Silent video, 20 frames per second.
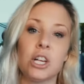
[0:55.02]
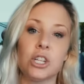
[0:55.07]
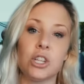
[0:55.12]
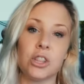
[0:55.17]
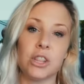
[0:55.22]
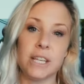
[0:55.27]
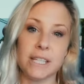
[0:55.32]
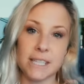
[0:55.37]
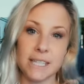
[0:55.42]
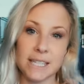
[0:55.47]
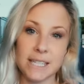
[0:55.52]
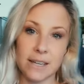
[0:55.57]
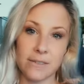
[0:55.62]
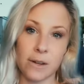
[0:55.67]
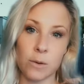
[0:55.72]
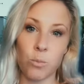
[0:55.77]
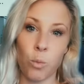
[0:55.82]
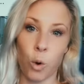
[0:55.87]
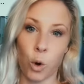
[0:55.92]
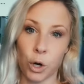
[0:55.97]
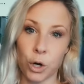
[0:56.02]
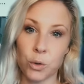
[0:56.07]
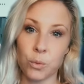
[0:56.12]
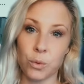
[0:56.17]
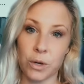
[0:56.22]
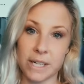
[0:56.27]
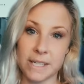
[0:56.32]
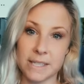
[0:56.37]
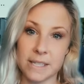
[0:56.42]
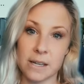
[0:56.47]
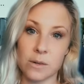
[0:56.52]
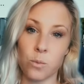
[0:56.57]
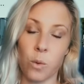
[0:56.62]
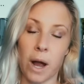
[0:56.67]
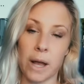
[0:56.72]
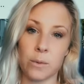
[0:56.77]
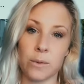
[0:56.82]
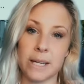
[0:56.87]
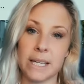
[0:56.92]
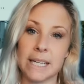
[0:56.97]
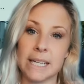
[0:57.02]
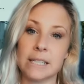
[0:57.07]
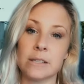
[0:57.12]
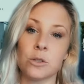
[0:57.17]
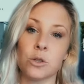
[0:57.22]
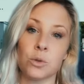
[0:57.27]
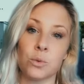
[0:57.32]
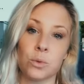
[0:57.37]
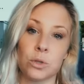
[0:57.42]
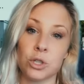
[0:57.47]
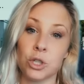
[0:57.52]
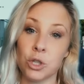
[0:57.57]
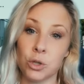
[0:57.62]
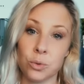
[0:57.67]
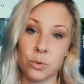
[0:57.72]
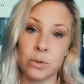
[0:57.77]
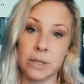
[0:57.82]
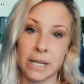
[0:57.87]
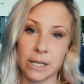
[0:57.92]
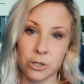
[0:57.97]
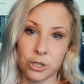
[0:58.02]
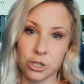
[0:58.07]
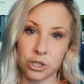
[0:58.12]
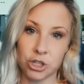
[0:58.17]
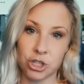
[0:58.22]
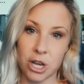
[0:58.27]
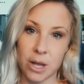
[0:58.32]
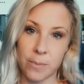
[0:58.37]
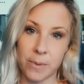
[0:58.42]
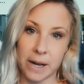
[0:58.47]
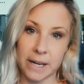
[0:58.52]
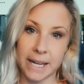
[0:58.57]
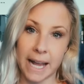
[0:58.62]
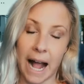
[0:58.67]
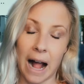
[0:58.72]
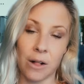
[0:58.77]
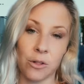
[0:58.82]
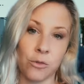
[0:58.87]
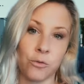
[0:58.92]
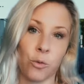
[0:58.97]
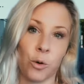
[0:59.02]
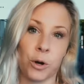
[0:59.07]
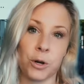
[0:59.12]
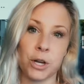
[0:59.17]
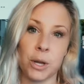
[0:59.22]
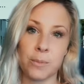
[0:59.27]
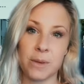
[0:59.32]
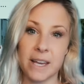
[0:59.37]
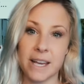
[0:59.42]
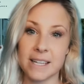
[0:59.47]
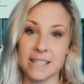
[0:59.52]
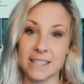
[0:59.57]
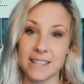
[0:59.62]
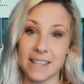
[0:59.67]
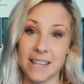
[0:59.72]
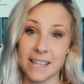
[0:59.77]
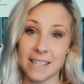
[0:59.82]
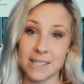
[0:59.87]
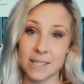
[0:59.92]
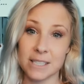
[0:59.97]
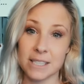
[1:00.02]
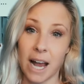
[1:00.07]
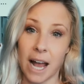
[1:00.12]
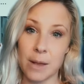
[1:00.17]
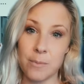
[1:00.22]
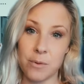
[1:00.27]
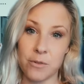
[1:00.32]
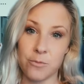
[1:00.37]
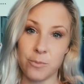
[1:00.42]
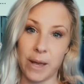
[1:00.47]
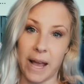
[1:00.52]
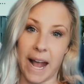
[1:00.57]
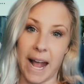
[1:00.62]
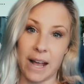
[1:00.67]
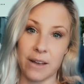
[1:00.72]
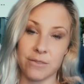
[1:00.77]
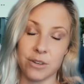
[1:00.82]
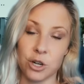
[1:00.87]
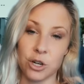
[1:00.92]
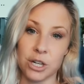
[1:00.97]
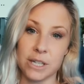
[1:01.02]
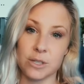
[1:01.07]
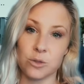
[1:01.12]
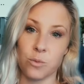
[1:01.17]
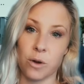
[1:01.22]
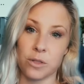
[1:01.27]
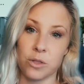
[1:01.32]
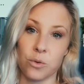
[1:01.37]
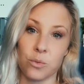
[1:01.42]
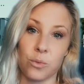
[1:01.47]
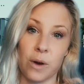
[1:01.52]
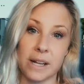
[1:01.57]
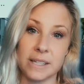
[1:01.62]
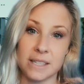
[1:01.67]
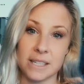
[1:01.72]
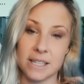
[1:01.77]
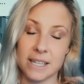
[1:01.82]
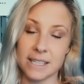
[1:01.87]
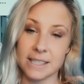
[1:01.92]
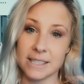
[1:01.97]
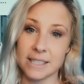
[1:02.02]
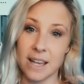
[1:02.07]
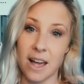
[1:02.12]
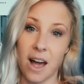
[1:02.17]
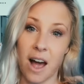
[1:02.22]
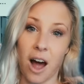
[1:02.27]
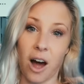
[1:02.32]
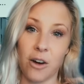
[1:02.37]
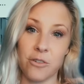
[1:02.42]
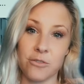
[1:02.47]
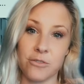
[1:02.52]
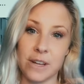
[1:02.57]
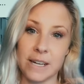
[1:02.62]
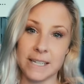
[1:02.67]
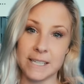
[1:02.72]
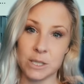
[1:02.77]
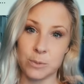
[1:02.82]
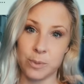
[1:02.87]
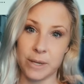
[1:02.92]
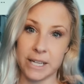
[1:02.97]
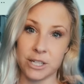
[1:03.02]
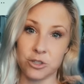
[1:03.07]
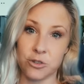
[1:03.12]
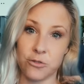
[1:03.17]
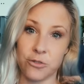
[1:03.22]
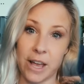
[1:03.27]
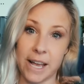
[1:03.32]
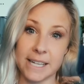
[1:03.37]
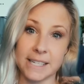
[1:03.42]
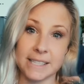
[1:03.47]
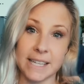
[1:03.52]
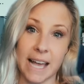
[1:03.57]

This is even more reason why we need new leadership in California because this type of behavior is what the residents of Venice Beach face